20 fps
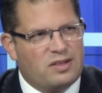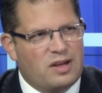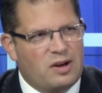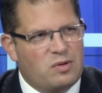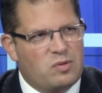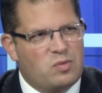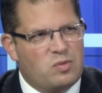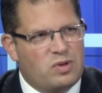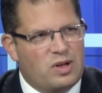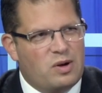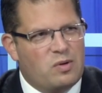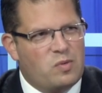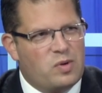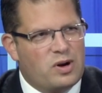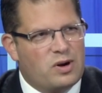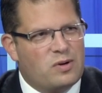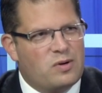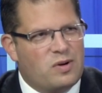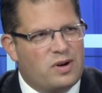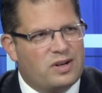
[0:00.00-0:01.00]
that
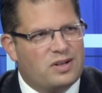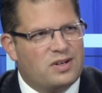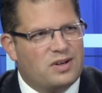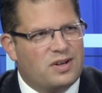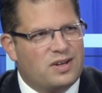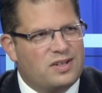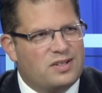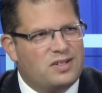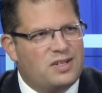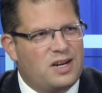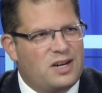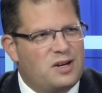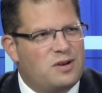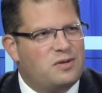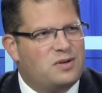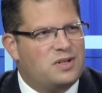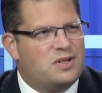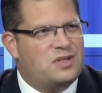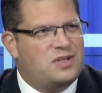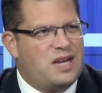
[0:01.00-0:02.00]
we're going to continue
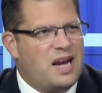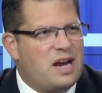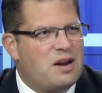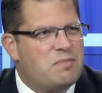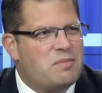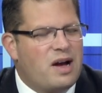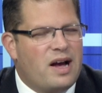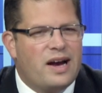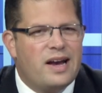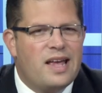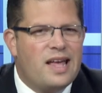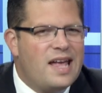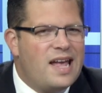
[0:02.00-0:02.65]
to stand by?